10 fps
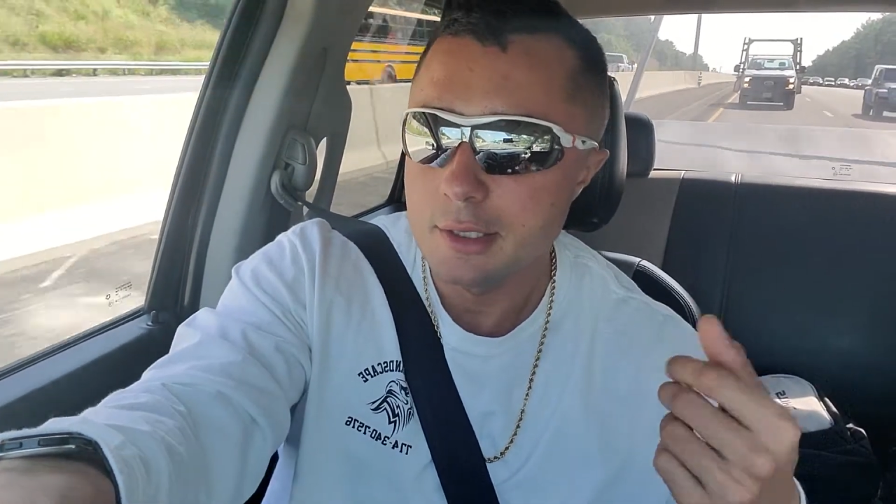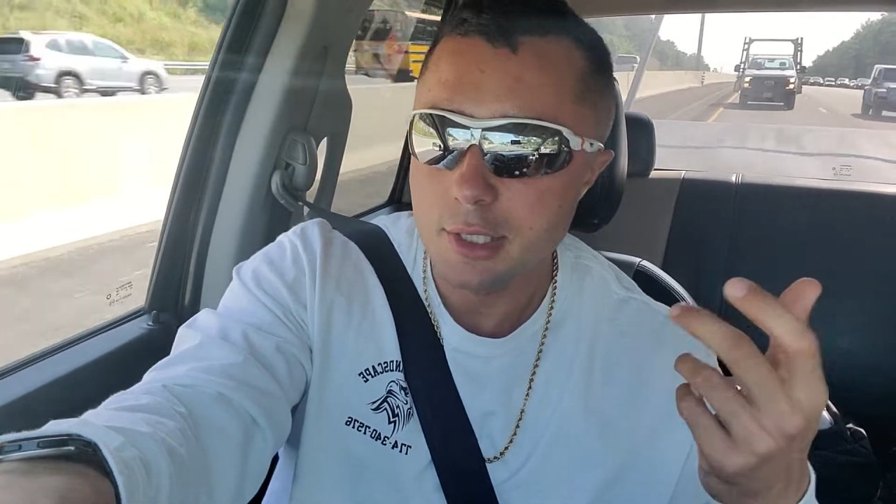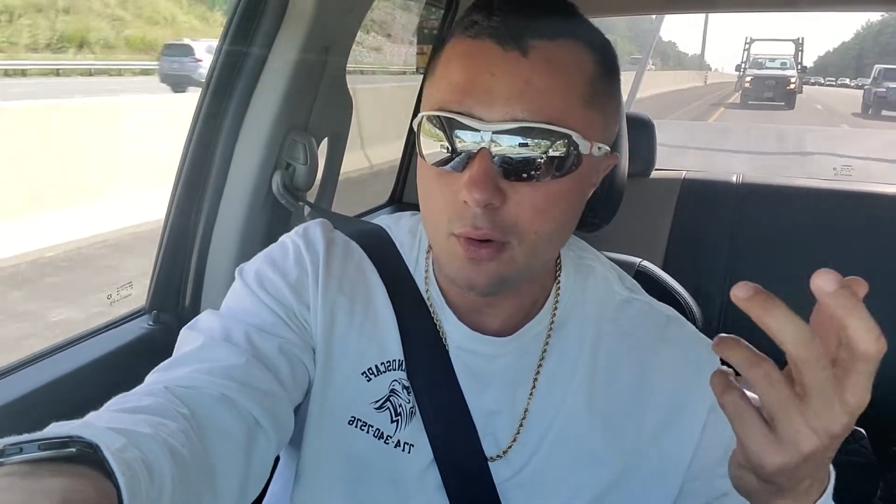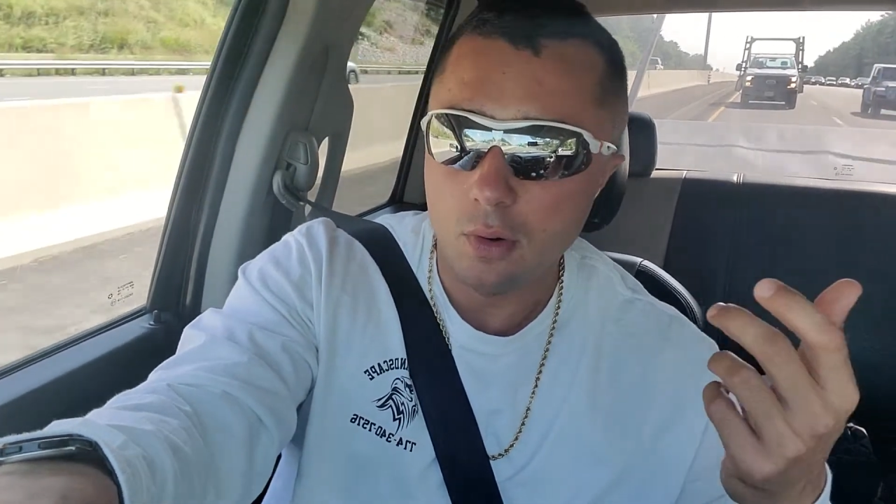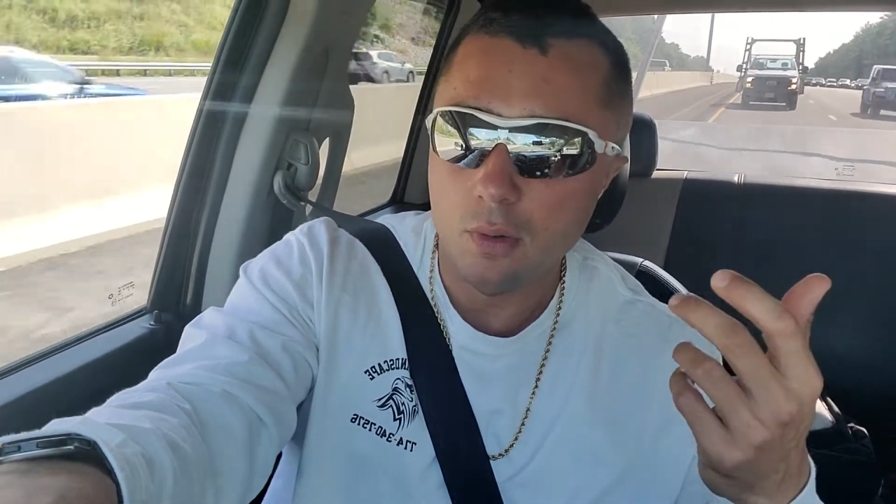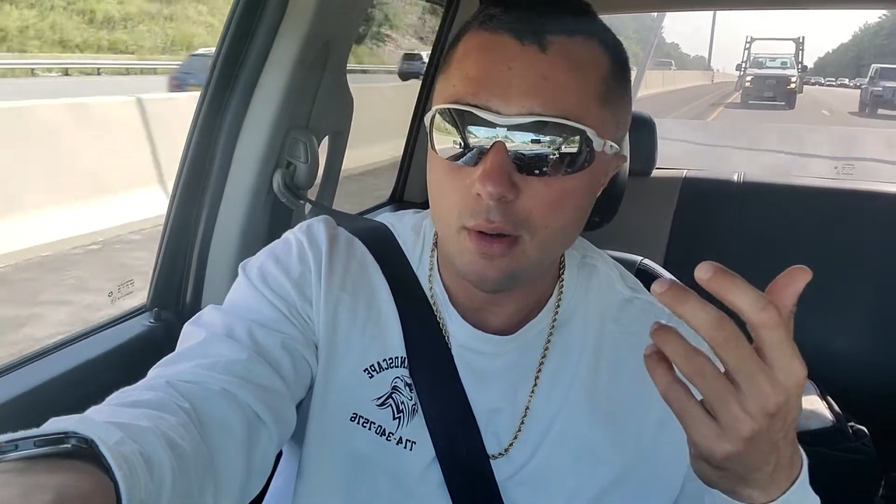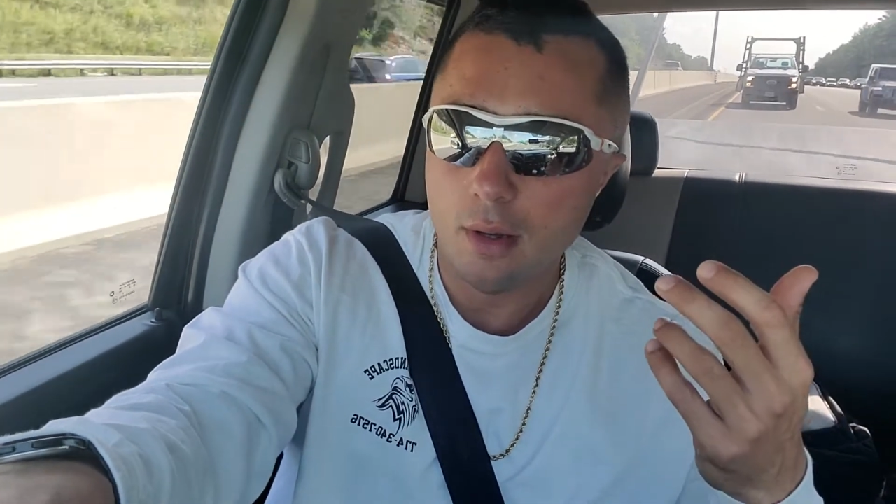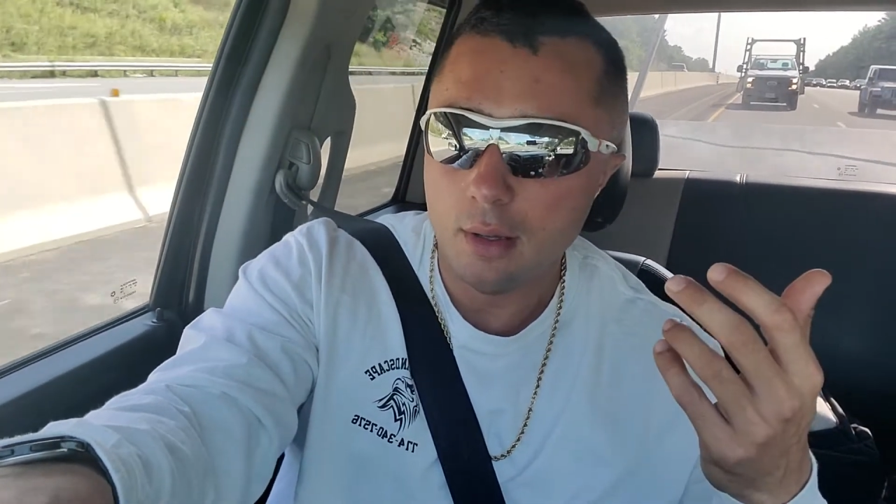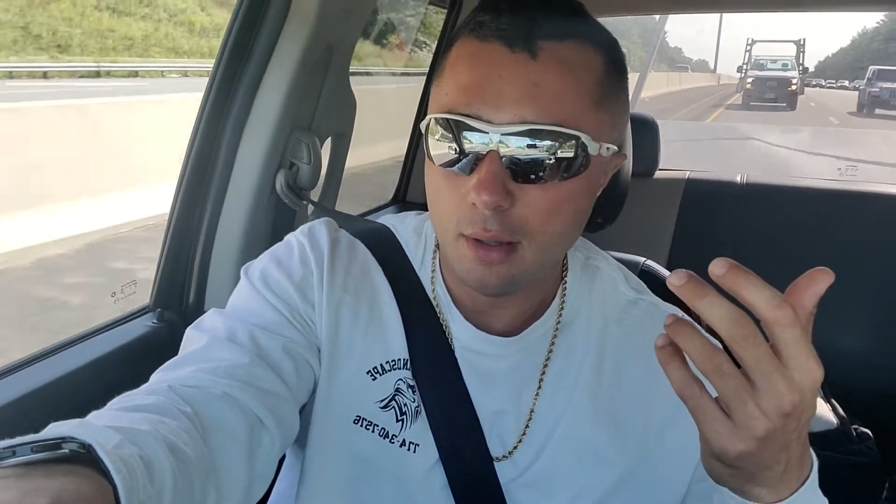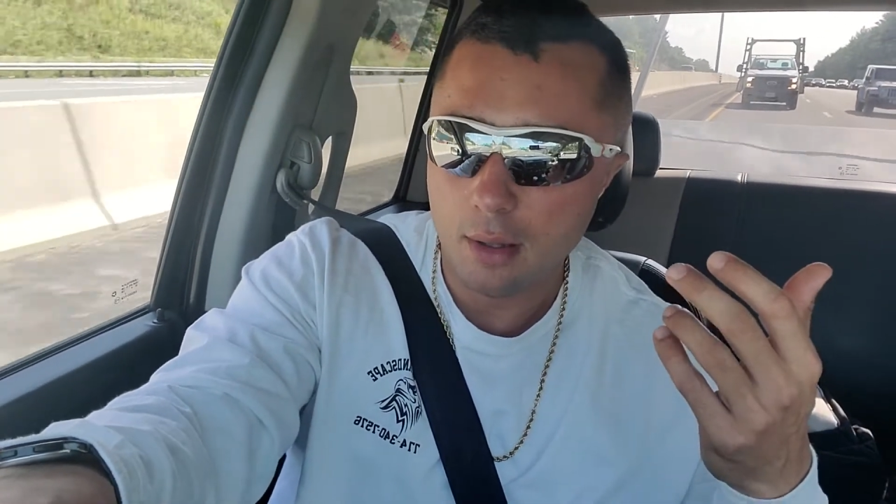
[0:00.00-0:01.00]
So
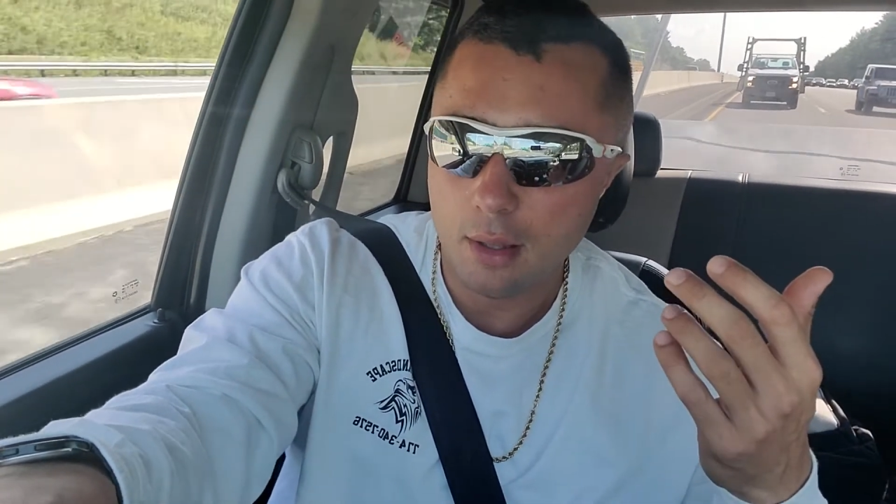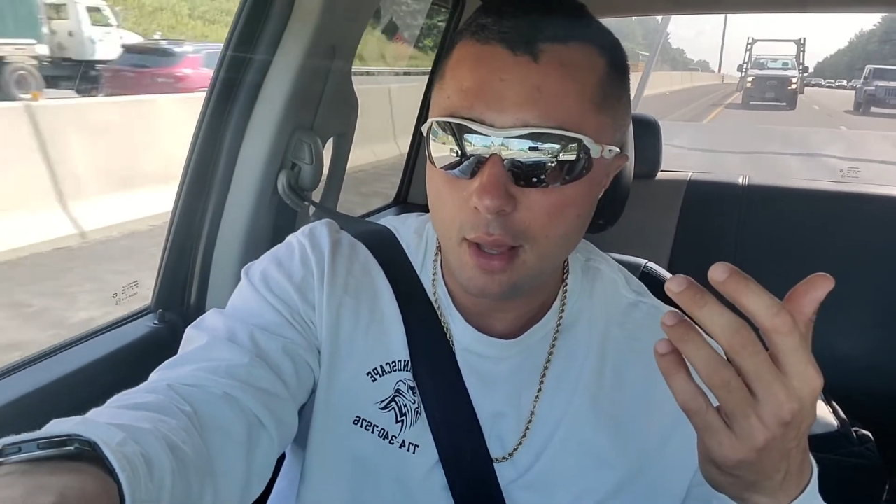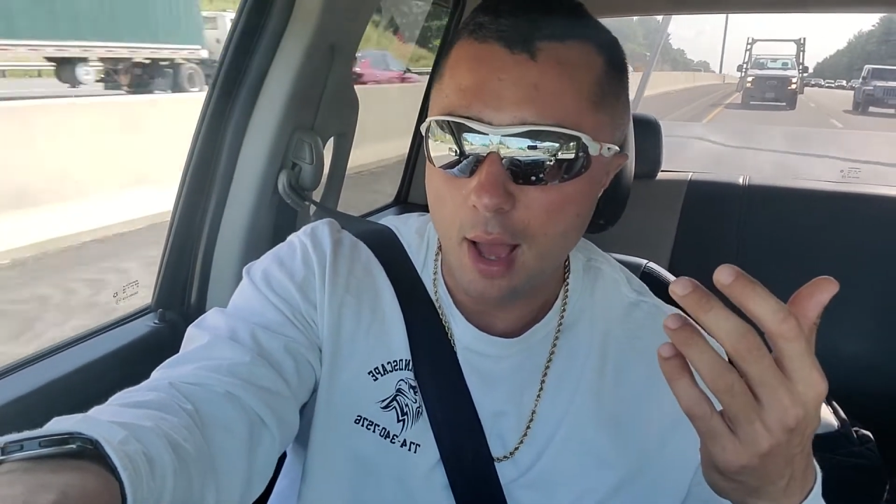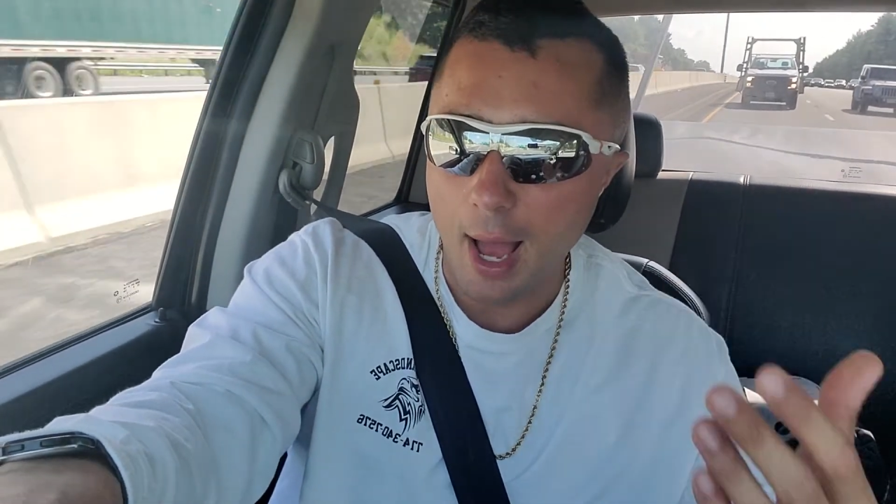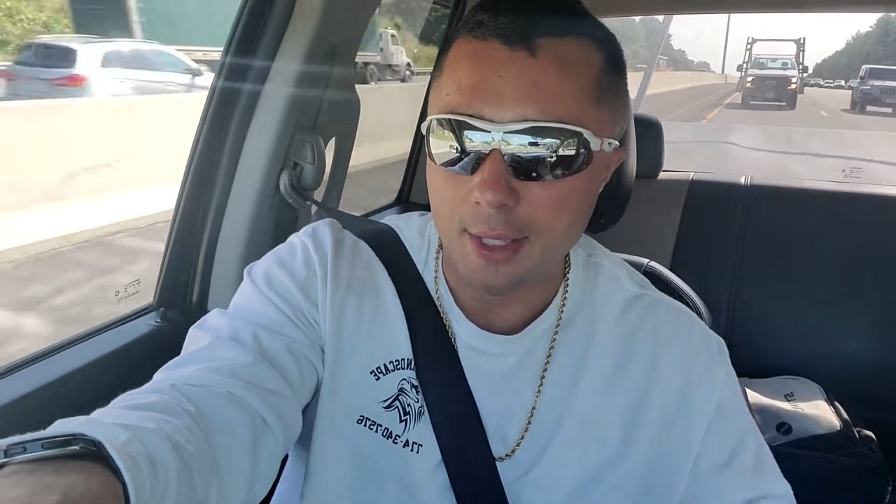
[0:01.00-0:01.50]
I